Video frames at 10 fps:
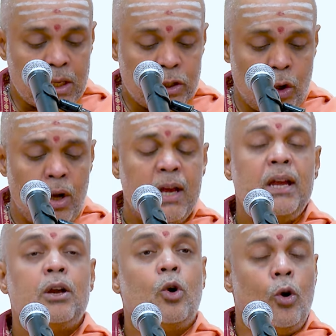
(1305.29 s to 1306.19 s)
So
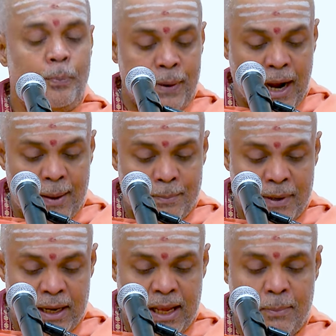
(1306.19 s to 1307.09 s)
go
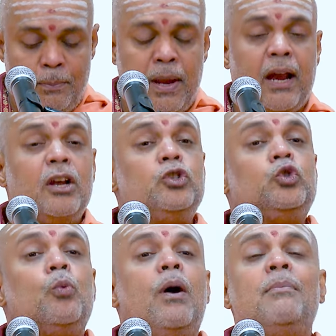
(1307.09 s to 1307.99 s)
Brahmanebhyaha
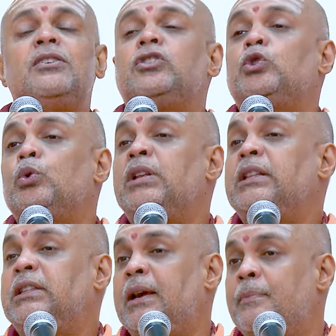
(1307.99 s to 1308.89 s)
Shubham Astu
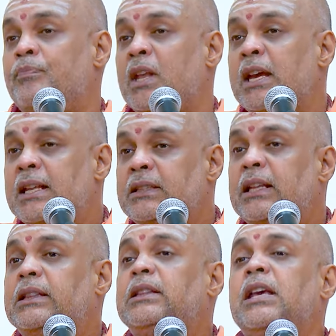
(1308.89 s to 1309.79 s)
Nityam.
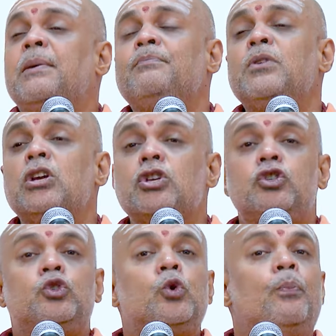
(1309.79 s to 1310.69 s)
Nityam
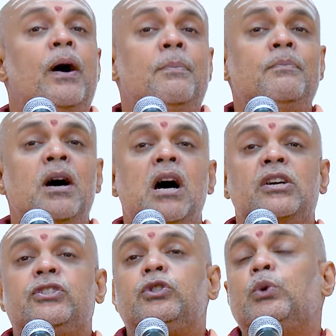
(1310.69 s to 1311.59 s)
Shubham
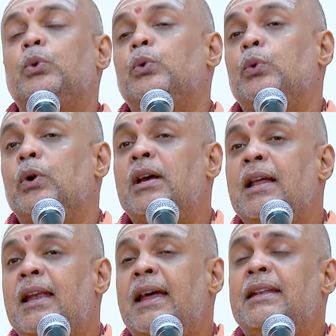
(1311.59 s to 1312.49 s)
Astu.
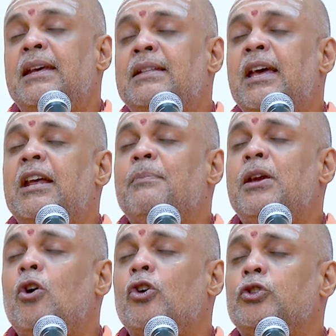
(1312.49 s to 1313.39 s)
Let there
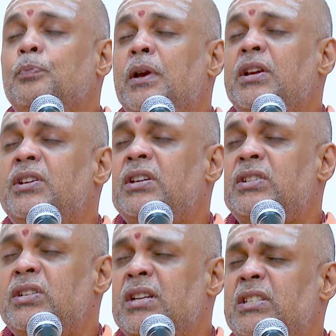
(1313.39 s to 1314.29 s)
be
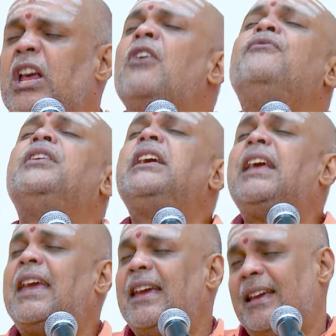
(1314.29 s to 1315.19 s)
auspiciousness every
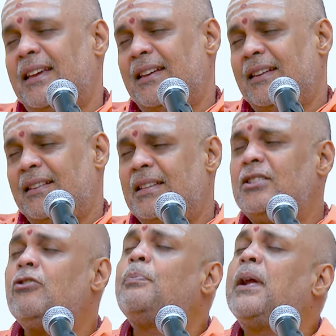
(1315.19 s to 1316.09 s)
day. This
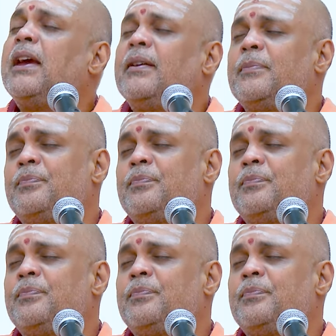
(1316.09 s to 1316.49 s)
is our prayer.